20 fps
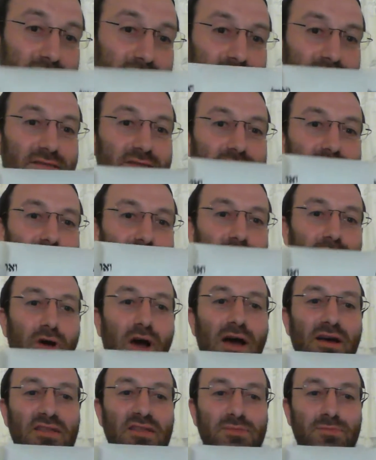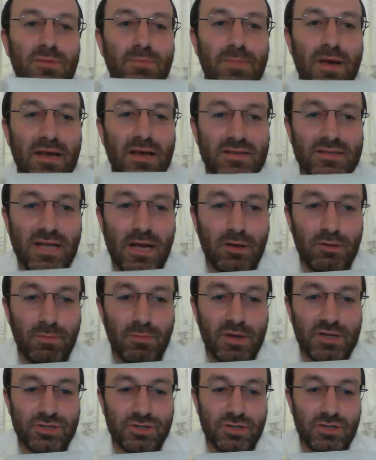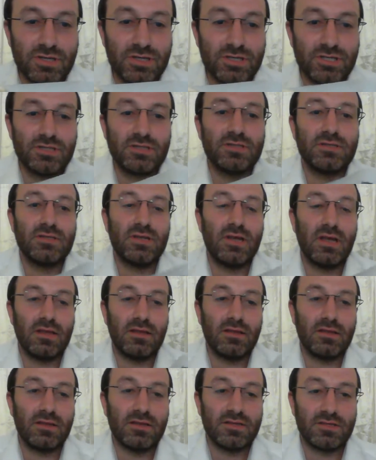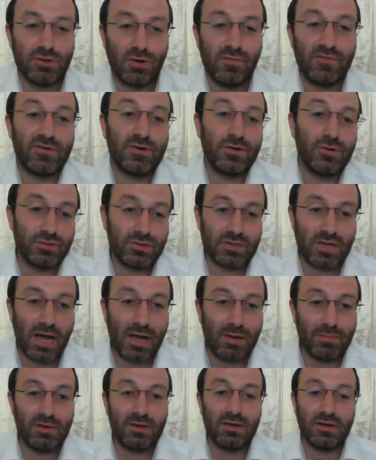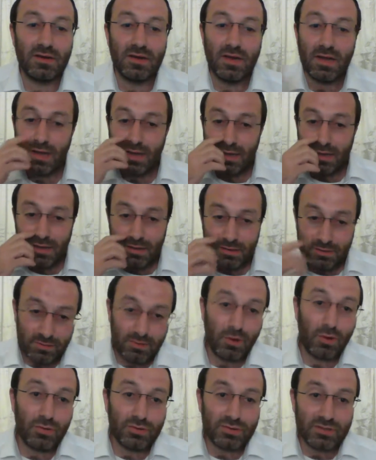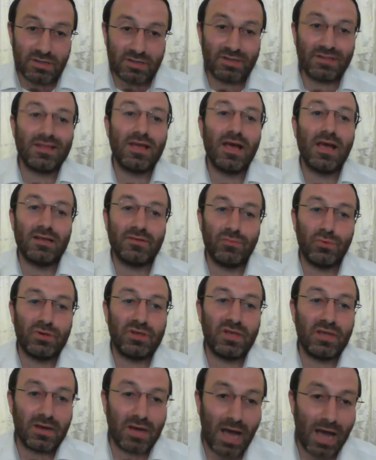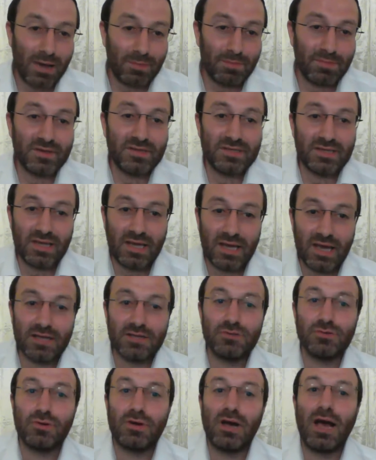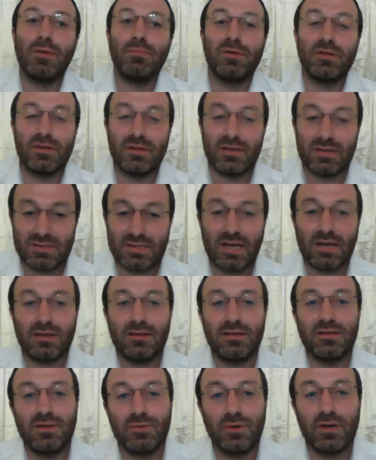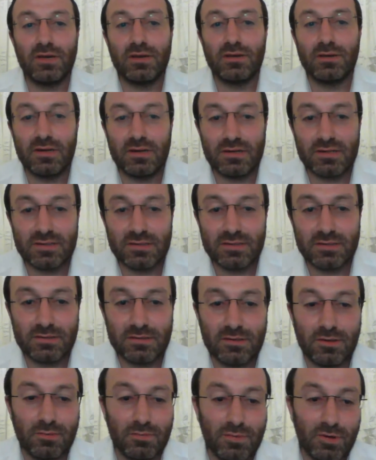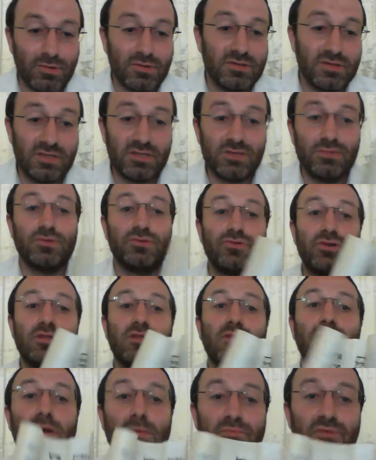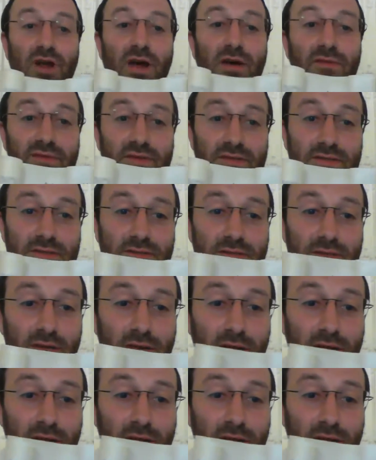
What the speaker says: This is, how it's been passed down by tradition, and the sofer who's copying knows that when he copies, he has to copy it exactly the way it is, because this was written by prophets,